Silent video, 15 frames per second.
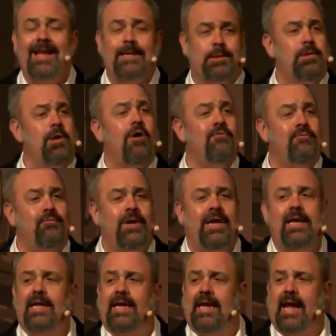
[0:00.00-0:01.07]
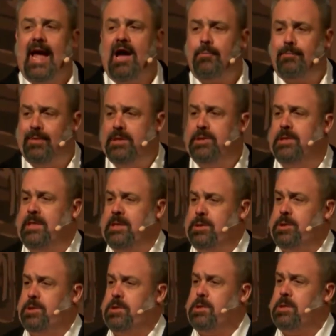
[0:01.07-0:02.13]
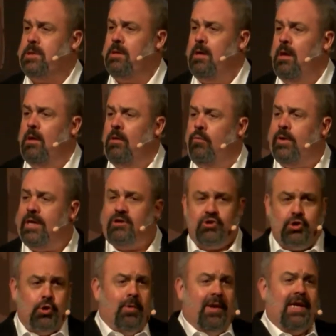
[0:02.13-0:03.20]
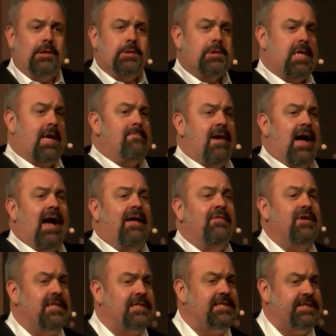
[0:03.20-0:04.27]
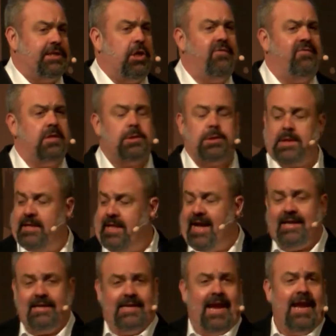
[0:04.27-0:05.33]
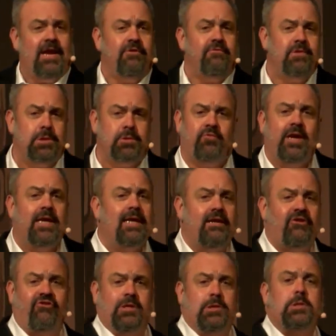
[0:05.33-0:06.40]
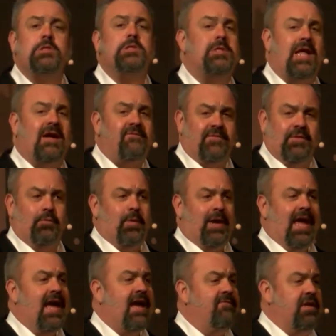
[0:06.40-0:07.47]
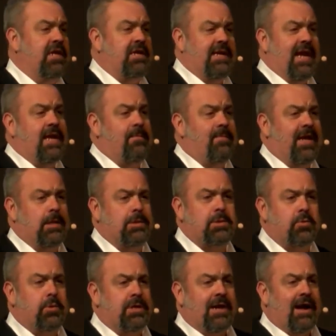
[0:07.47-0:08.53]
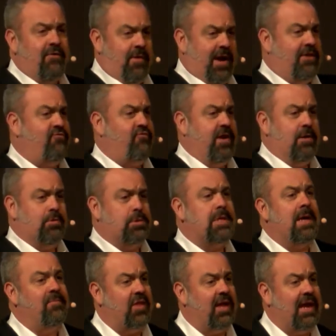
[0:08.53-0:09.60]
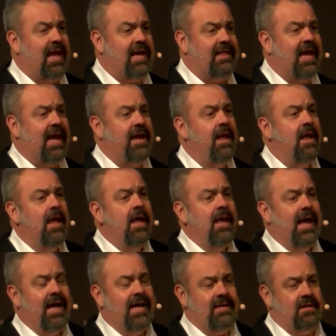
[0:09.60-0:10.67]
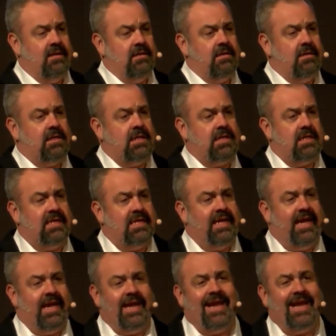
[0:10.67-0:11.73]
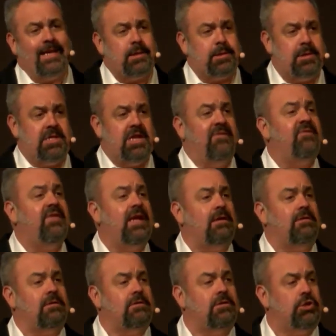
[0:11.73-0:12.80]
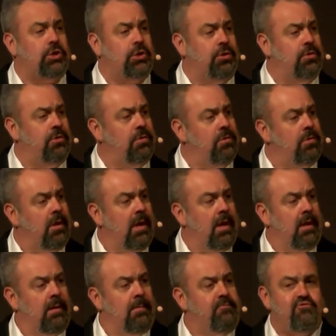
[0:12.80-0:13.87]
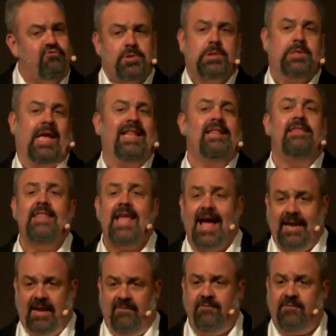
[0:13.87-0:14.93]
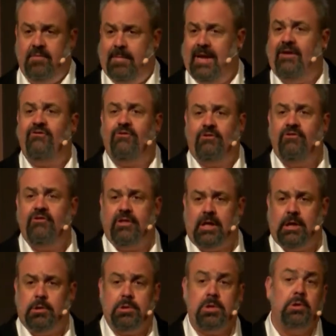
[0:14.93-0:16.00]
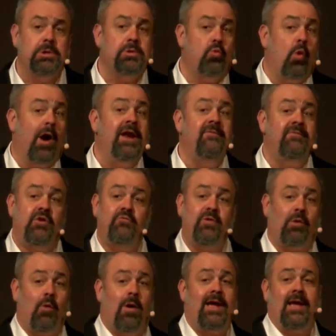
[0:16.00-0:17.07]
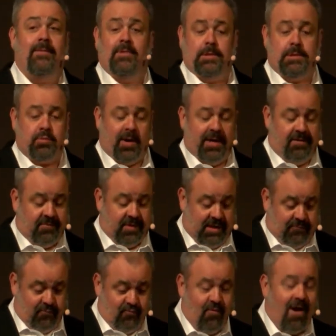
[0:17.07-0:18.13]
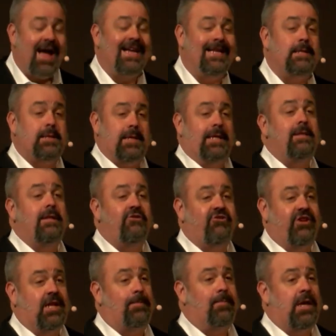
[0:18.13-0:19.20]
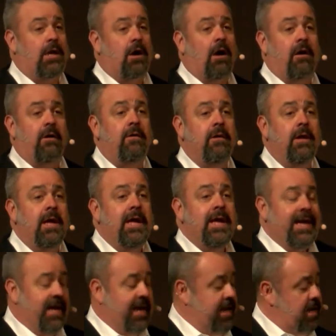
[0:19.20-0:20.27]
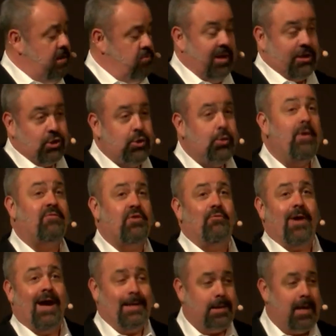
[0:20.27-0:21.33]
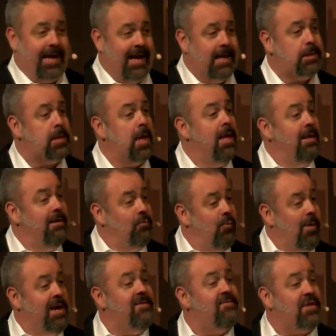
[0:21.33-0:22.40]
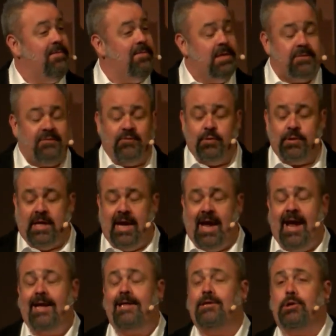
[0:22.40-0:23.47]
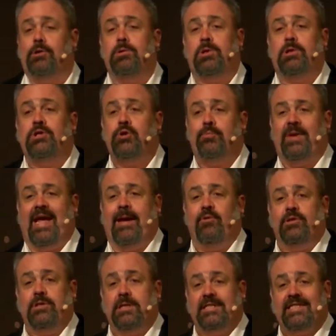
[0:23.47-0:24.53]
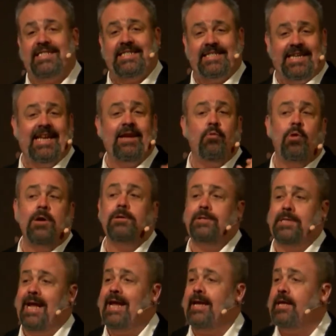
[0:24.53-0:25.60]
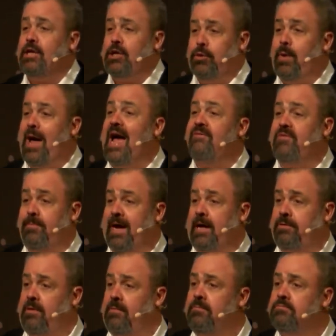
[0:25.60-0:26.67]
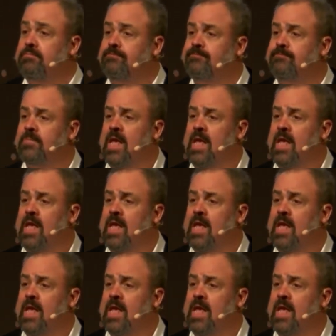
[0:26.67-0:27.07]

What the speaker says: that's not really our business. We're doing some other service, and that data is really just stuff that we have in a database or a directory or something like that. And it's difficult to present that information to the user, because one of the requirements, one of the rights in the GDPR is, well, two of the rights, I guess. One of them is for the end user to be able to see what data you have about them.